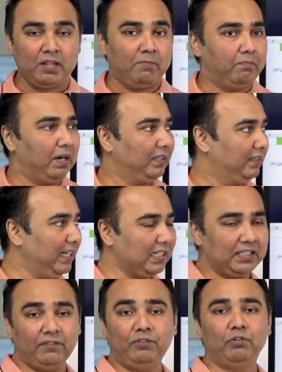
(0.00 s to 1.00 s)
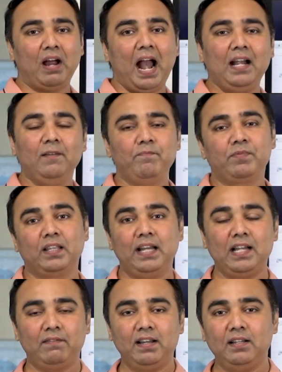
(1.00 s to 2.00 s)
but this, if you add,
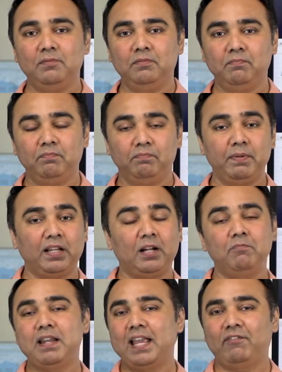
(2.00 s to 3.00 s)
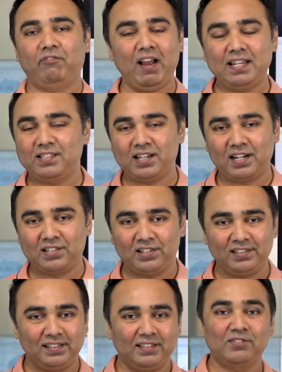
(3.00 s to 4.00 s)
it will become like 5-star
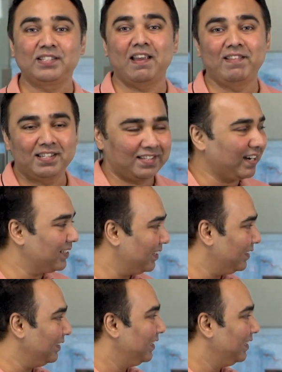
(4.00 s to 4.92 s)
journal or 7-star journal.